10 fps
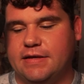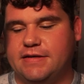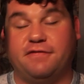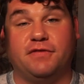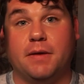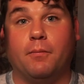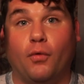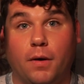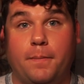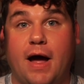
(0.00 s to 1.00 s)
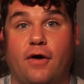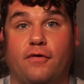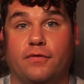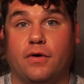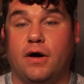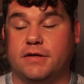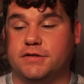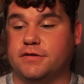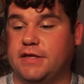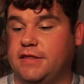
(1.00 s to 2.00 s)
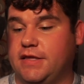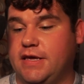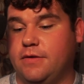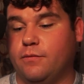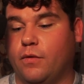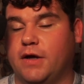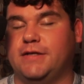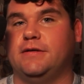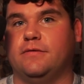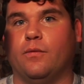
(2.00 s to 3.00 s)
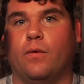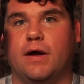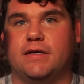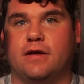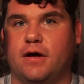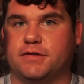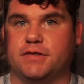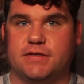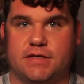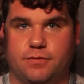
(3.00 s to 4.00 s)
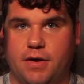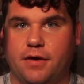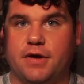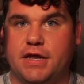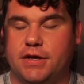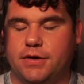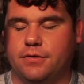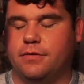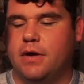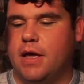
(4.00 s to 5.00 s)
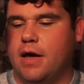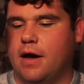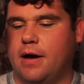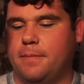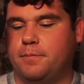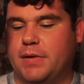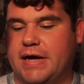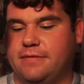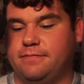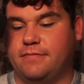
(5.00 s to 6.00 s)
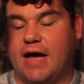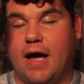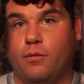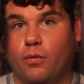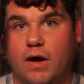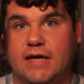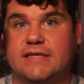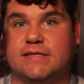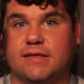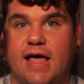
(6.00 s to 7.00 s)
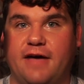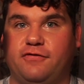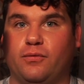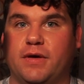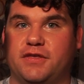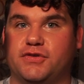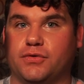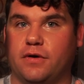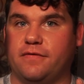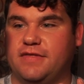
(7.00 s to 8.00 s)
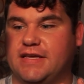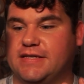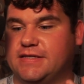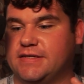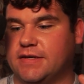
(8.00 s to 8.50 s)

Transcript: more powerful console than the one consoles as we already knew. But I was left with sort of this